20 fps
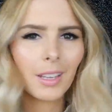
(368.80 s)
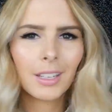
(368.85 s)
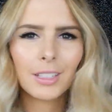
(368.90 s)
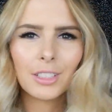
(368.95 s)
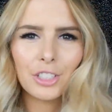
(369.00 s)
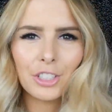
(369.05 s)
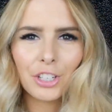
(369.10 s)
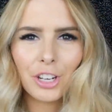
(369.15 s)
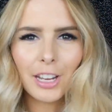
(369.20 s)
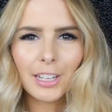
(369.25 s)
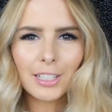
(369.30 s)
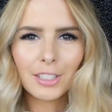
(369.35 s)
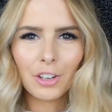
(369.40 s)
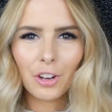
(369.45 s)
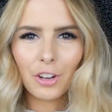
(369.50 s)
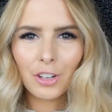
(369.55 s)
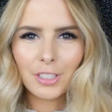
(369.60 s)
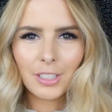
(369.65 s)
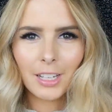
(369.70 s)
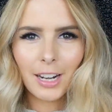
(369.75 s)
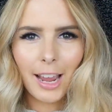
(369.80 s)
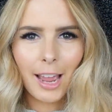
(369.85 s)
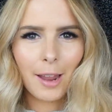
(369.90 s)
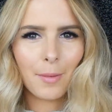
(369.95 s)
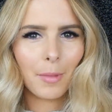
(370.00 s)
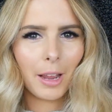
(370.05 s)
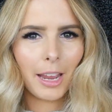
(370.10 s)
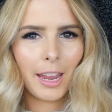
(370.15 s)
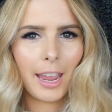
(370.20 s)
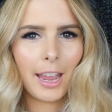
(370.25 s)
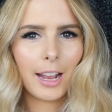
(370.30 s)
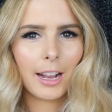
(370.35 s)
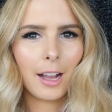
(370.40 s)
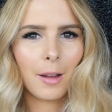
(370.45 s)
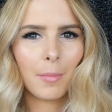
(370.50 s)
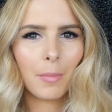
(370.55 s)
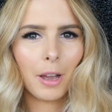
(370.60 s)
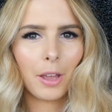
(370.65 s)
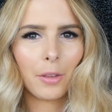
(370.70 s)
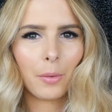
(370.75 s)
Did you guys notice that I had my hair
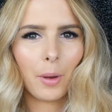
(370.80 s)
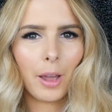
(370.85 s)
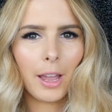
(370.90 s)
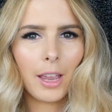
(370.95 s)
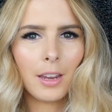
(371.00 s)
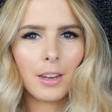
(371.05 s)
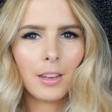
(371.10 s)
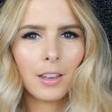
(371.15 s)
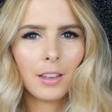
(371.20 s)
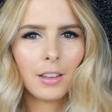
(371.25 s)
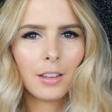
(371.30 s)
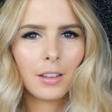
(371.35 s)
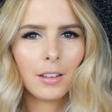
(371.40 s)
cut, by the way?